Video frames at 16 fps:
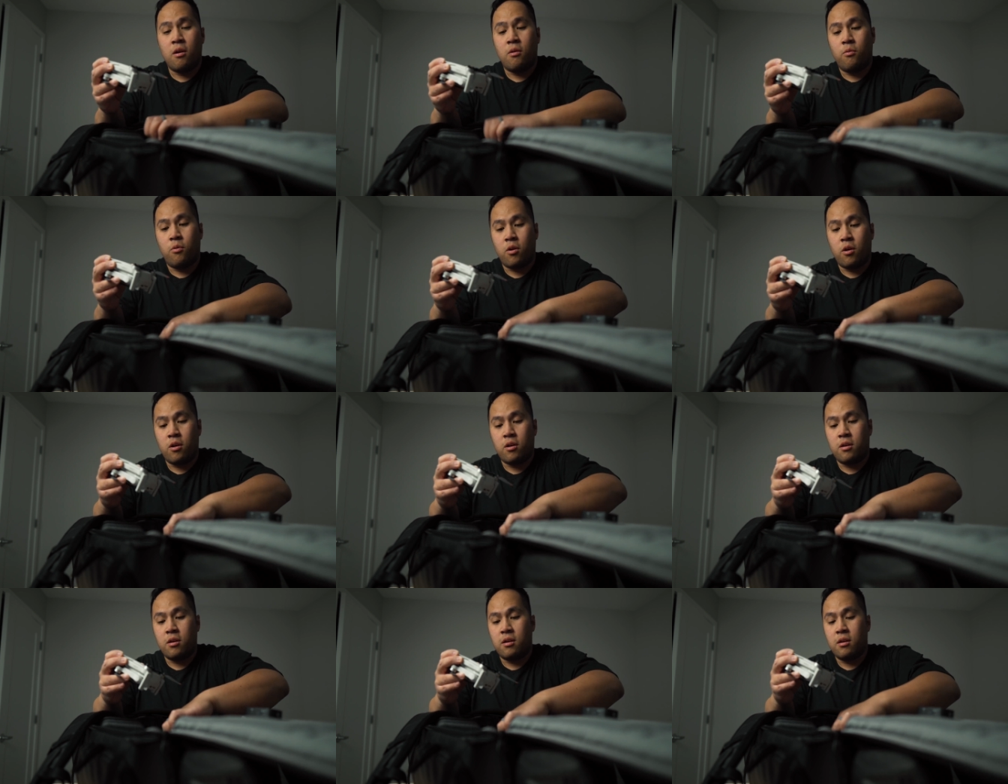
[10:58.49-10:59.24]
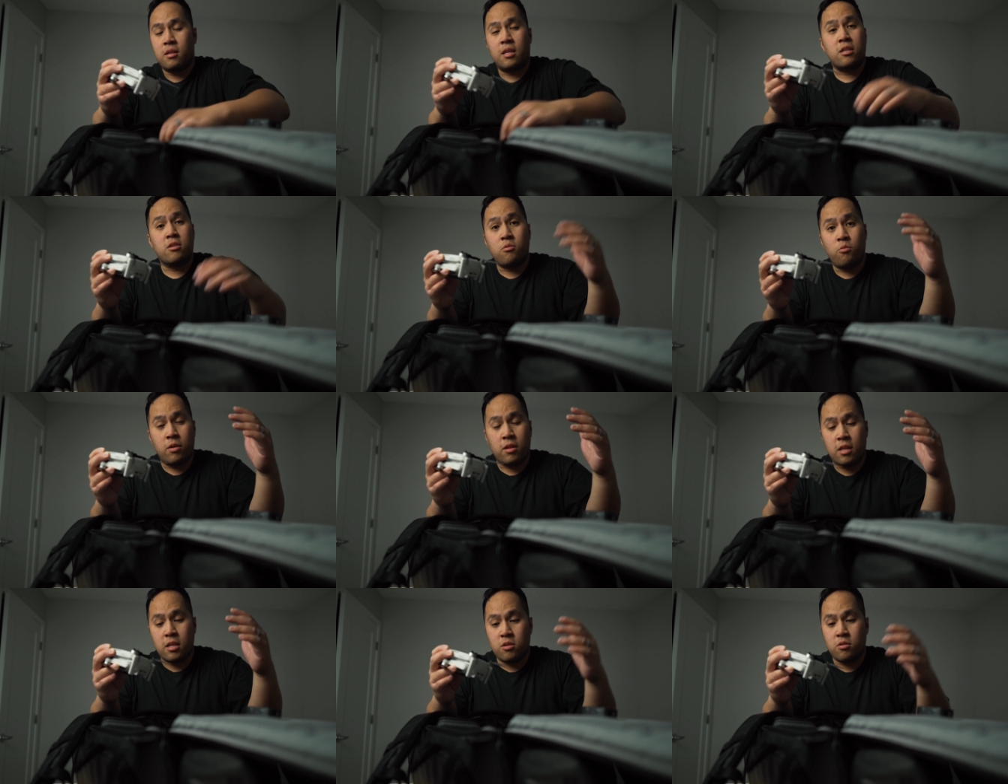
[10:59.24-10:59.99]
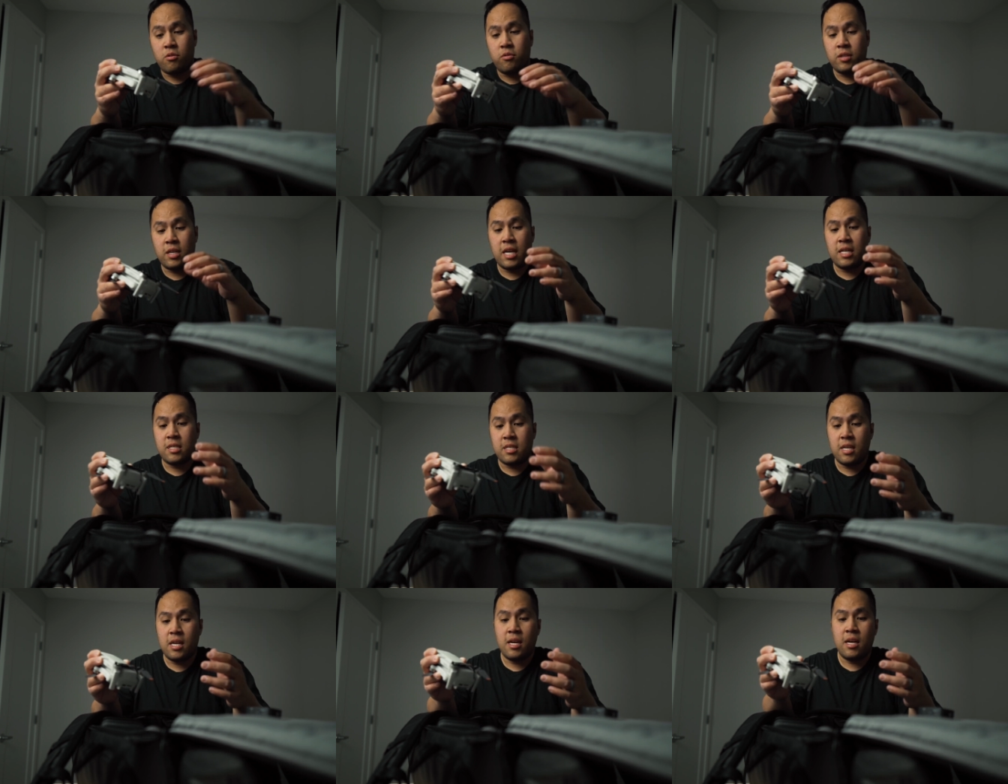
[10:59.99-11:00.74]
where what the drone can
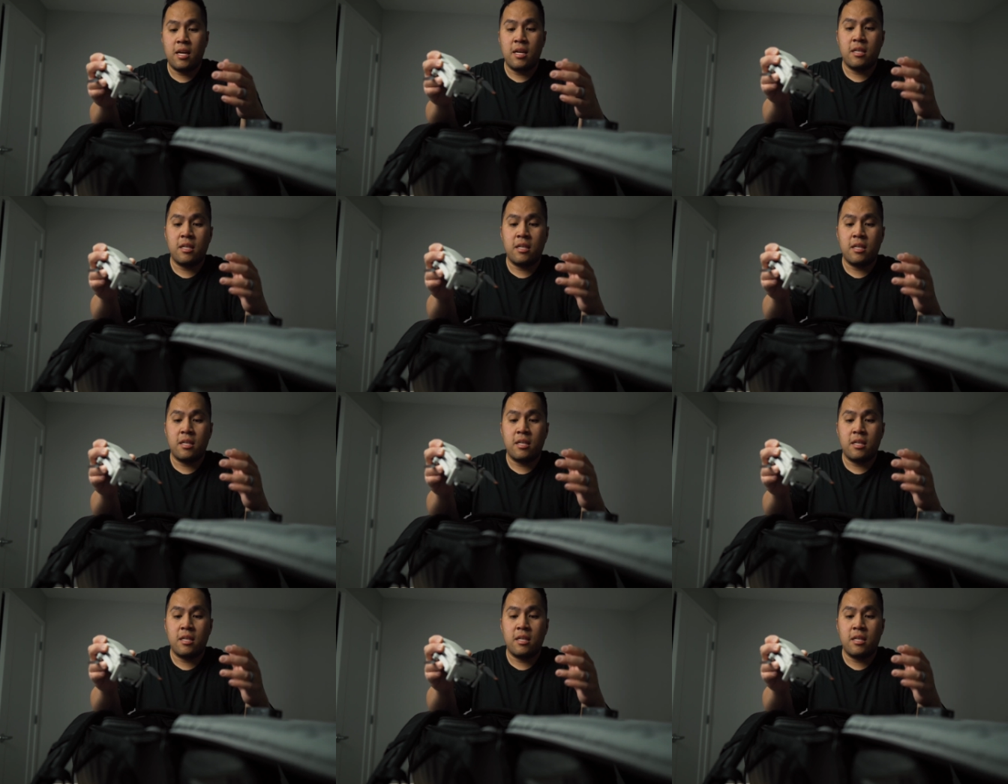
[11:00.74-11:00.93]
see.